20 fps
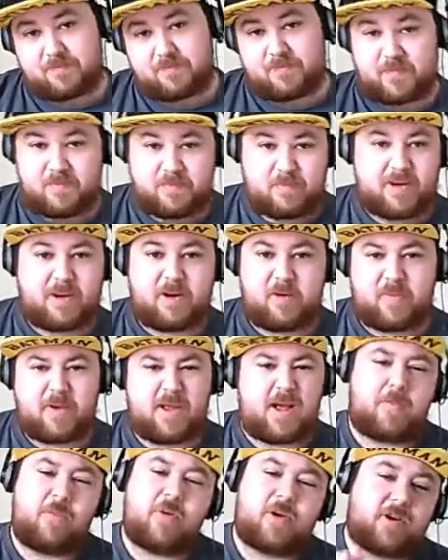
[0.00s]
Little bit.
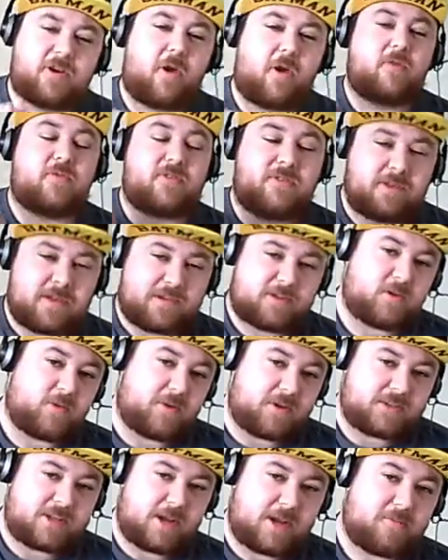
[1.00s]
I'm not going to go too
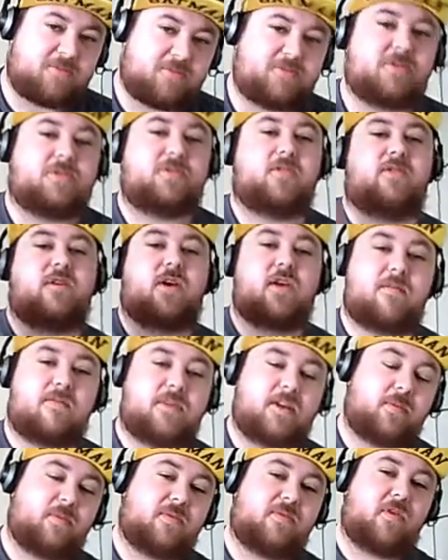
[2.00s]
in depth. Just kind of a
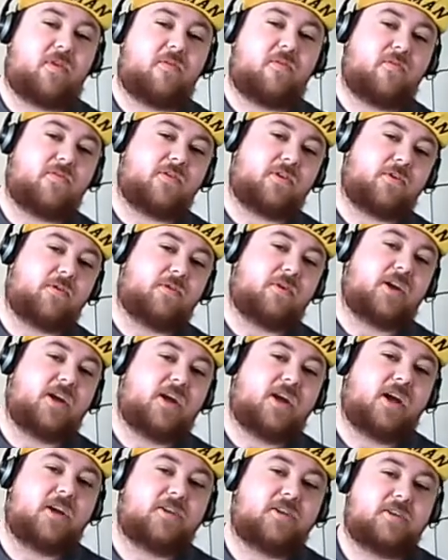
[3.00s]
little bit of an overview.
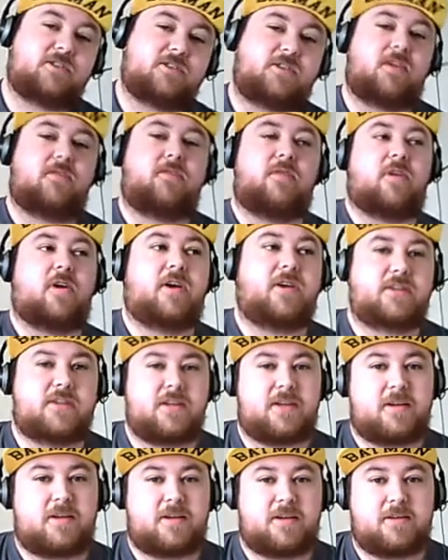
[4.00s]
Just give you an
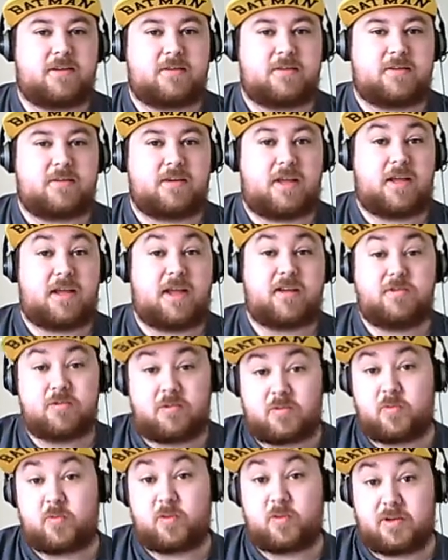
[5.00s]
idea in case you
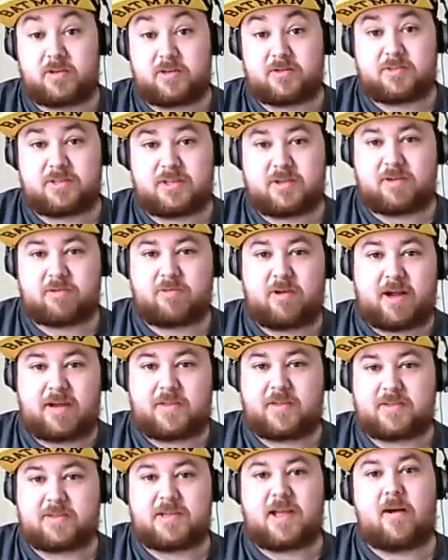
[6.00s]
do want to track
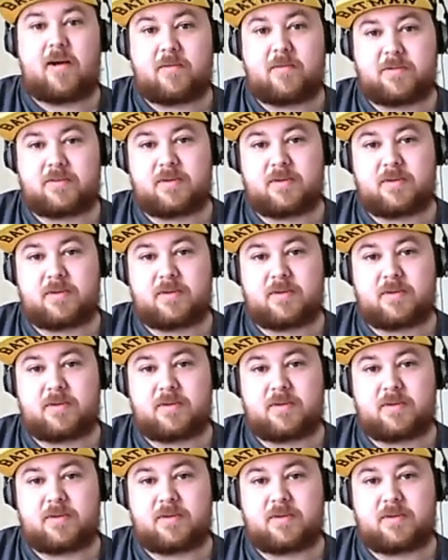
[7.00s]
this down at some